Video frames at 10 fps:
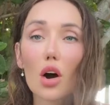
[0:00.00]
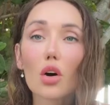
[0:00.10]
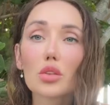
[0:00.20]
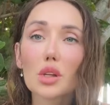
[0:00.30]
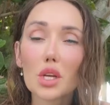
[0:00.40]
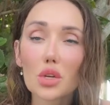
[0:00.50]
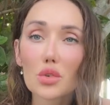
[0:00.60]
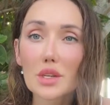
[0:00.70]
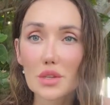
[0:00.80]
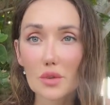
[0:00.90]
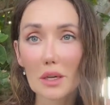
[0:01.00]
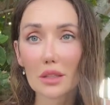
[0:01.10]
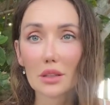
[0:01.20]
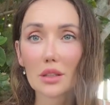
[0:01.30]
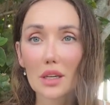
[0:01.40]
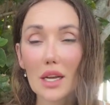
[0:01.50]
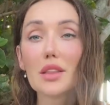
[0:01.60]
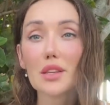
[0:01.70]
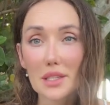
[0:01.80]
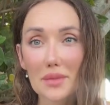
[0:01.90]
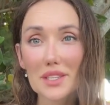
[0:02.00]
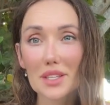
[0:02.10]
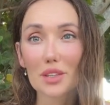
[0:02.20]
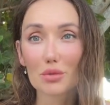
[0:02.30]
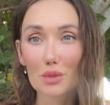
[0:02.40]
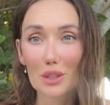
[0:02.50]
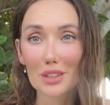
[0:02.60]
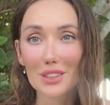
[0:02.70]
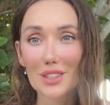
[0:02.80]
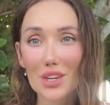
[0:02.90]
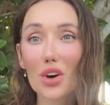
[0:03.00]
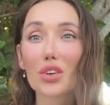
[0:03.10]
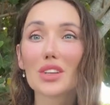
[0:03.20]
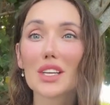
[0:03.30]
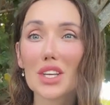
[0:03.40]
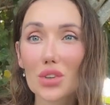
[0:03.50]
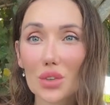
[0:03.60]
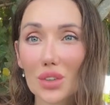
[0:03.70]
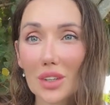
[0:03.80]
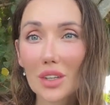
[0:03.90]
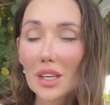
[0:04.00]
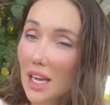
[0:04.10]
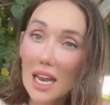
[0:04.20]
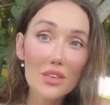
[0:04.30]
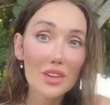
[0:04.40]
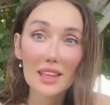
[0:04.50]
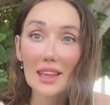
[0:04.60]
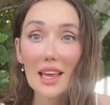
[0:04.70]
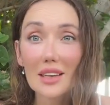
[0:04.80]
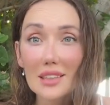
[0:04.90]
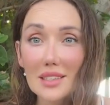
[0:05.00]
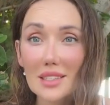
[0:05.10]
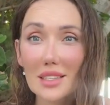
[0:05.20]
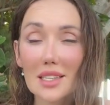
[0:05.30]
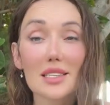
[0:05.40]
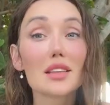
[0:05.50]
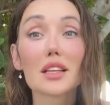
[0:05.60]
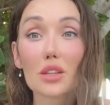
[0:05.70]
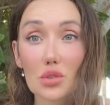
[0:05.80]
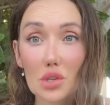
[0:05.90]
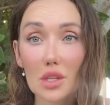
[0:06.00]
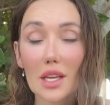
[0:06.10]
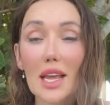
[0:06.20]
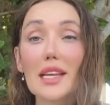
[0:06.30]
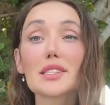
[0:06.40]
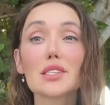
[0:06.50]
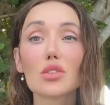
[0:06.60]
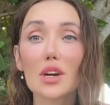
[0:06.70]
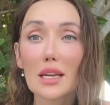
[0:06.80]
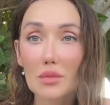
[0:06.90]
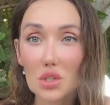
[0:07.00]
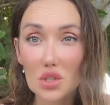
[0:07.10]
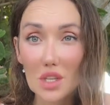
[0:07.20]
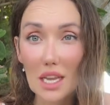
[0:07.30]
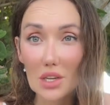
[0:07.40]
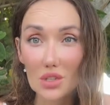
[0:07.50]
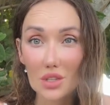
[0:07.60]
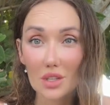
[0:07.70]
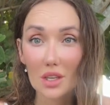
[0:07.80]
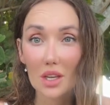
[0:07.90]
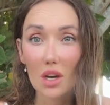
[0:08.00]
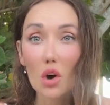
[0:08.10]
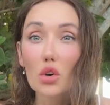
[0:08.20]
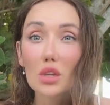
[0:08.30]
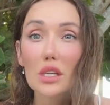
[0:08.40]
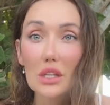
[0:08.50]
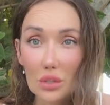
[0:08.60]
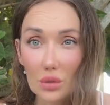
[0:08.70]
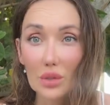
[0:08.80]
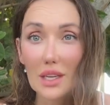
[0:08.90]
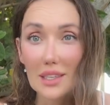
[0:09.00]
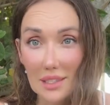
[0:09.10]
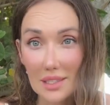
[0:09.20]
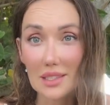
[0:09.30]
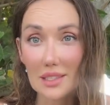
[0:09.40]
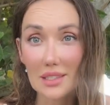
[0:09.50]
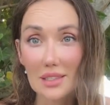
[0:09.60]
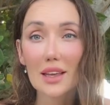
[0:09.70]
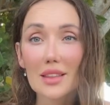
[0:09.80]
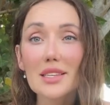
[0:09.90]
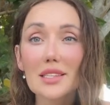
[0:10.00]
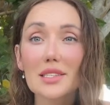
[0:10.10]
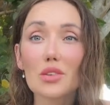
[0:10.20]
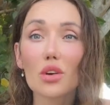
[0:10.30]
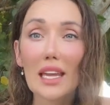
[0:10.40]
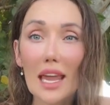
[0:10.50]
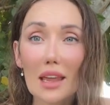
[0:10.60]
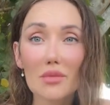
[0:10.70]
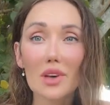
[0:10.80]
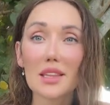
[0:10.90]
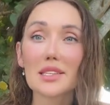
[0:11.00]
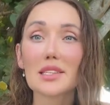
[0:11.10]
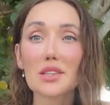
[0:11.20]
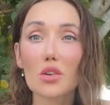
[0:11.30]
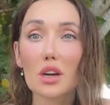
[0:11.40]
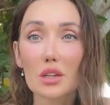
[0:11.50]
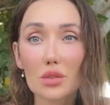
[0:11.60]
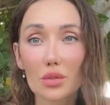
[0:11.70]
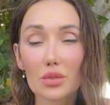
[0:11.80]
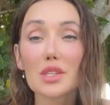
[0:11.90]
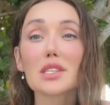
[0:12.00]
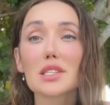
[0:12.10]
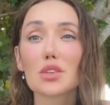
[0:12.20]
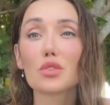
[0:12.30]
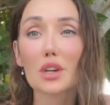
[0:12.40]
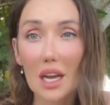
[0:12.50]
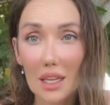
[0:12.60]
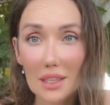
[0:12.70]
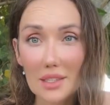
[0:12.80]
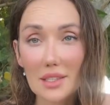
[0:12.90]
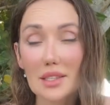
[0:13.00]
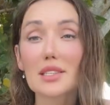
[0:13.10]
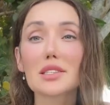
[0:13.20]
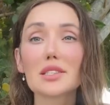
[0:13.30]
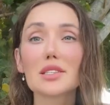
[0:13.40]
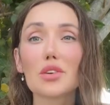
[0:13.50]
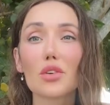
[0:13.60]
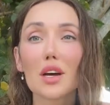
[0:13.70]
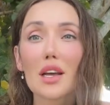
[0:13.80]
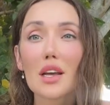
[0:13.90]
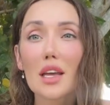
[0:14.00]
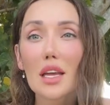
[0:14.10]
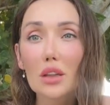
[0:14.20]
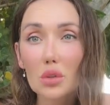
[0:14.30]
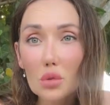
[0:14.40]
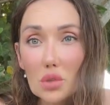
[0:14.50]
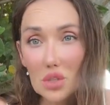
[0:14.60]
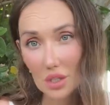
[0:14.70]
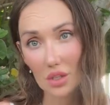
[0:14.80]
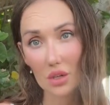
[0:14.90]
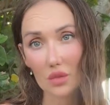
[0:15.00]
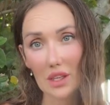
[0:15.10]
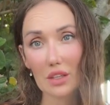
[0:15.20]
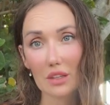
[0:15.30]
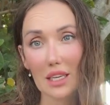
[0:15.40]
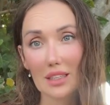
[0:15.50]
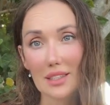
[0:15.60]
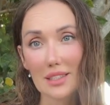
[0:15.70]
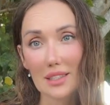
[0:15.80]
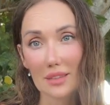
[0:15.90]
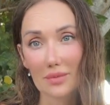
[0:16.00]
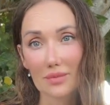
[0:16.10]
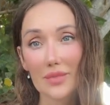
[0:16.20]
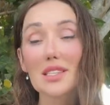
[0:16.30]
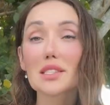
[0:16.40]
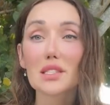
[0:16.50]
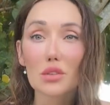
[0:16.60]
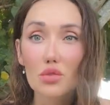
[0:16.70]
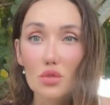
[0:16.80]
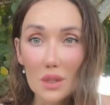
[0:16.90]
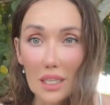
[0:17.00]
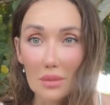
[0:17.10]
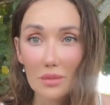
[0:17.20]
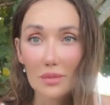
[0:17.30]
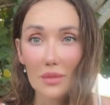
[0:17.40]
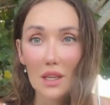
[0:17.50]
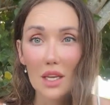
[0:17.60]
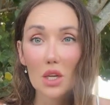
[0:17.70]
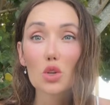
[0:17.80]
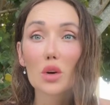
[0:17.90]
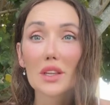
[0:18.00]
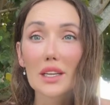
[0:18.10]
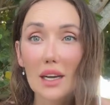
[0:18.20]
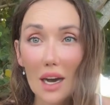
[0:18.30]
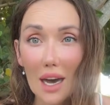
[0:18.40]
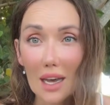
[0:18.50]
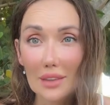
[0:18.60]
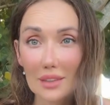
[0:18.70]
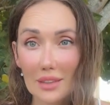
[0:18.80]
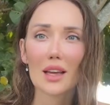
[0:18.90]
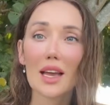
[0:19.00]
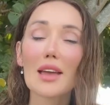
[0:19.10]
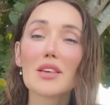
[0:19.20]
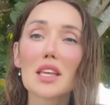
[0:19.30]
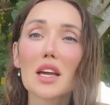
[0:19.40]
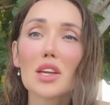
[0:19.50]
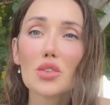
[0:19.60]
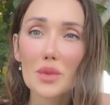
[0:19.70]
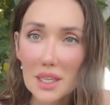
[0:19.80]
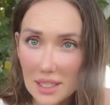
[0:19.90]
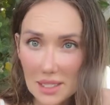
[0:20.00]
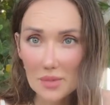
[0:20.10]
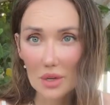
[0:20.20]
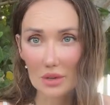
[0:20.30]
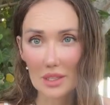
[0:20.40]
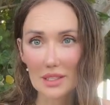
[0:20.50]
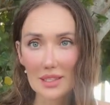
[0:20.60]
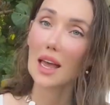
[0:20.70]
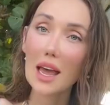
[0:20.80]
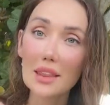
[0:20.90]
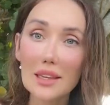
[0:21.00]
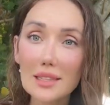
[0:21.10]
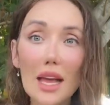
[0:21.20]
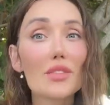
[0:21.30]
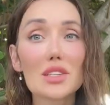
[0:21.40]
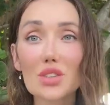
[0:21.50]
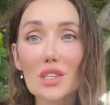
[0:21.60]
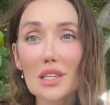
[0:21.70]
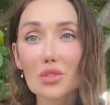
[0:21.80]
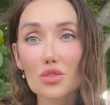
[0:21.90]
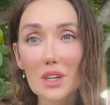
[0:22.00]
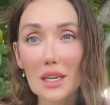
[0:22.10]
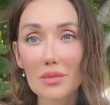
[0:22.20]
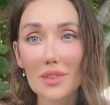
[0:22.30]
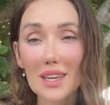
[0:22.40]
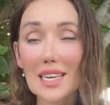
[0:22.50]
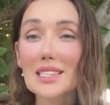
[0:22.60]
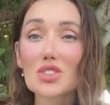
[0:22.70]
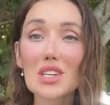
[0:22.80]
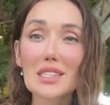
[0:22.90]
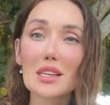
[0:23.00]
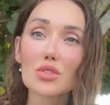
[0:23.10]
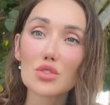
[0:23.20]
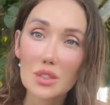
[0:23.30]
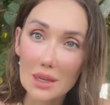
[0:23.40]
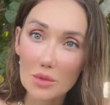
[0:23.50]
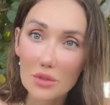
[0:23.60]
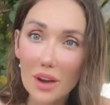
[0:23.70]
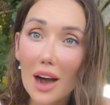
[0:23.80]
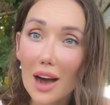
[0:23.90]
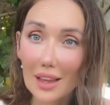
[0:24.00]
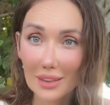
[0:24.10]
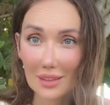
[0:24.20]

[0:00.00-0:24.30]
only you is real in this physical world, only you. Everything else is an illusion, is your imagination. Only you exist. This is your game, this is your cartoon, this is your reality, this is your illusion of the reality. This is your dream. You are the God having a human experience. And this life is just a dream. It's just a dream of God.